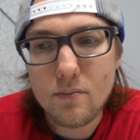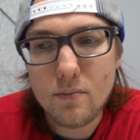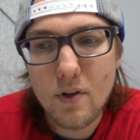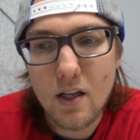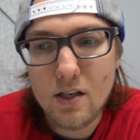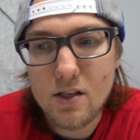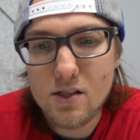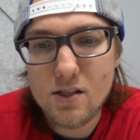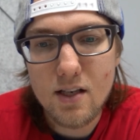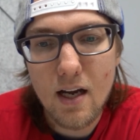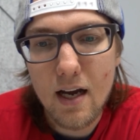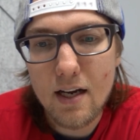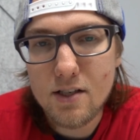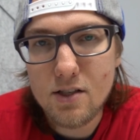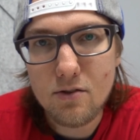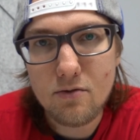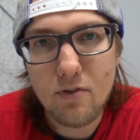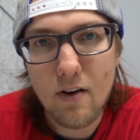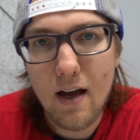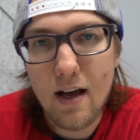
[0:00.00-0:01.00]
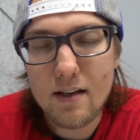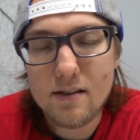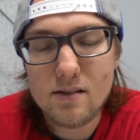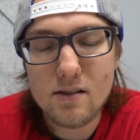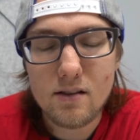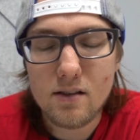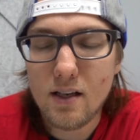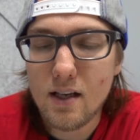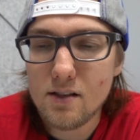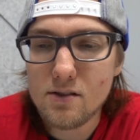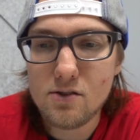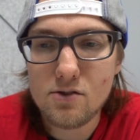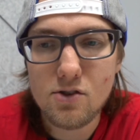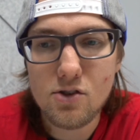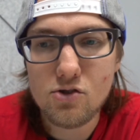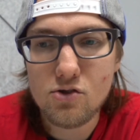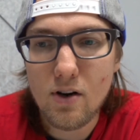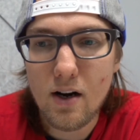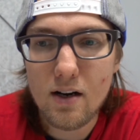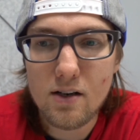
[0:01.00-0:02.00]
They just die too fast, and yes, there's a
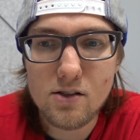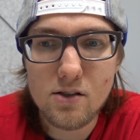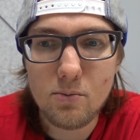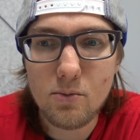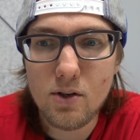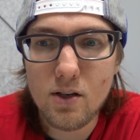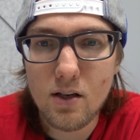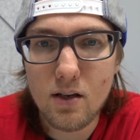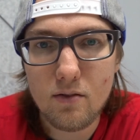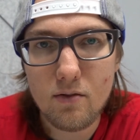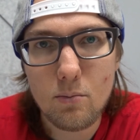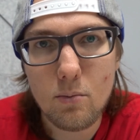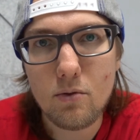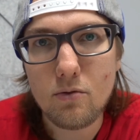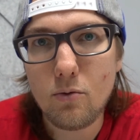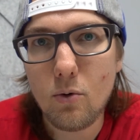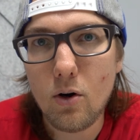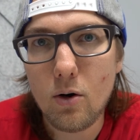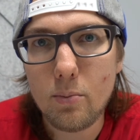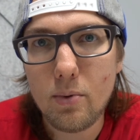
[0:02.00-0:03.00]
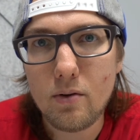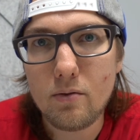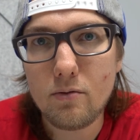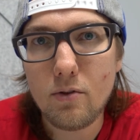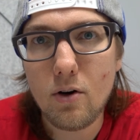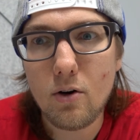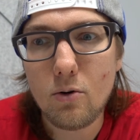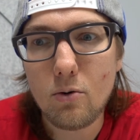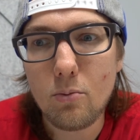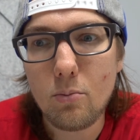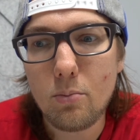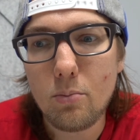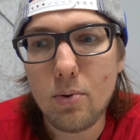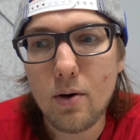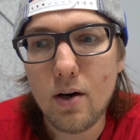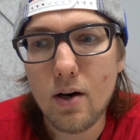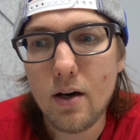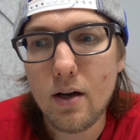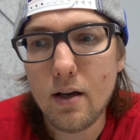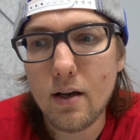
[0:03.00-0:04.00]
stratagem, you can give them a 4-bin Vone,
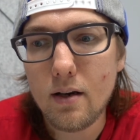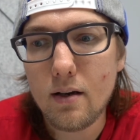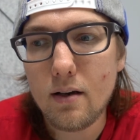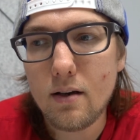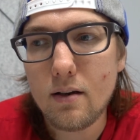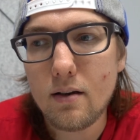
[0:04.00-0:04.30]
but